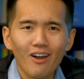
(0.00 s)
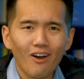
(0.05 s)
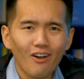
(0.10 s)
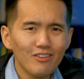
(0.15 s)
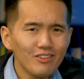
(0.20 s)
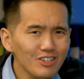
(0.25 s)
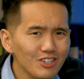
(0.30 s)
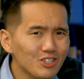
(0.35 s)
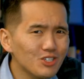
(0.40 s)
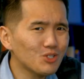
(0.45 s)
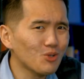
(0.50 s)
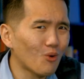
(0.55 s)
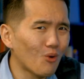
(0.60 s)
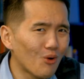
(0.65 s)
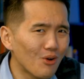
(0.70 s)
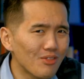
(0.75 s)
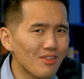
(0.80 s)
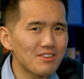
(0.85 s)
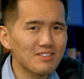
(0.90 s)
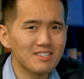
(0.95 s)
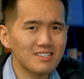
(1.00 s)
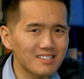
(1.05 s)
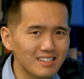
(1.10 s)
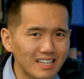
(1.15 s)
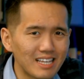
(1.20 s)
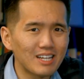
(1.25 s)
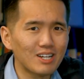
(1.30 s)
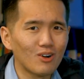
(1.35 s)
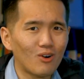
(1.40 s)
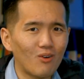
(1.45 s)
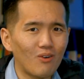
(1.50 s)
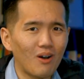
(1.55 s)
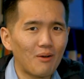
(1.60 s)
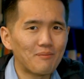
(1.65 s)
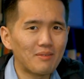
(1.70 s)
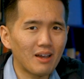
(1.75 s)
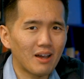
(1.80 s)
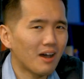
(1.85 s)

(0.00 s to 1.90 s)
Are you sure this is legal? I mean,